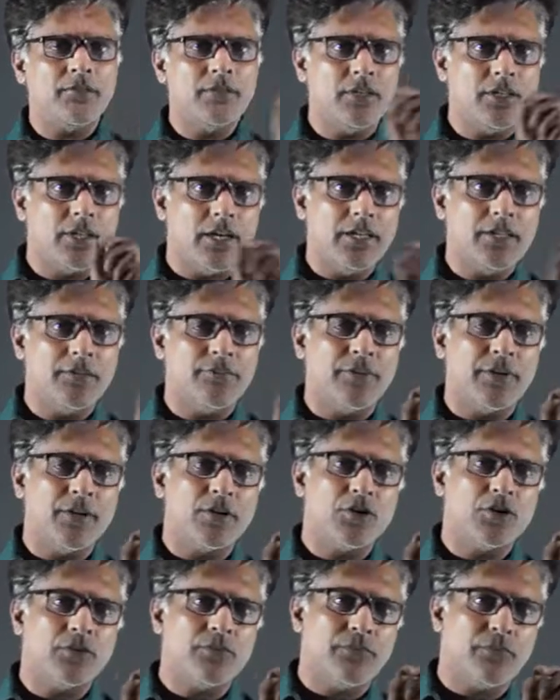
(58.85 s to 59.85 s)
we write
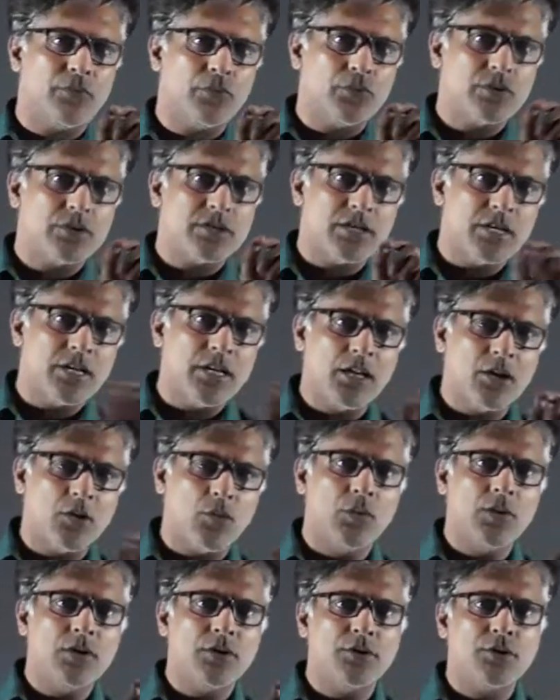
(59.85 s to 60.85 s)
friction force
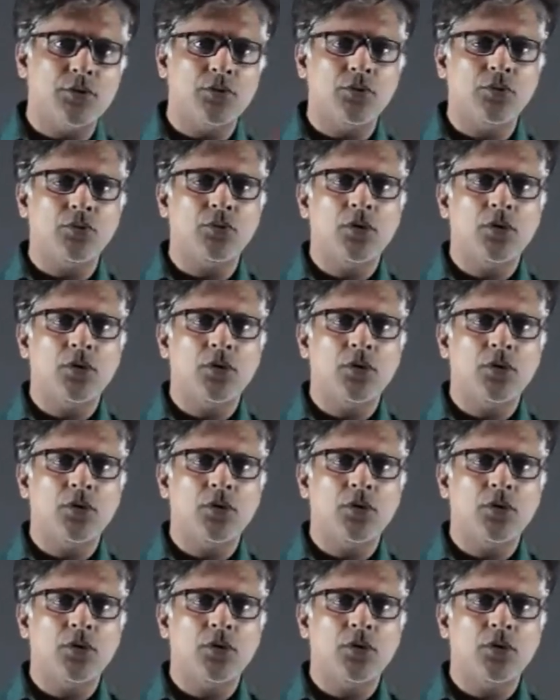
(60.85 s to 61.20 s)
equal to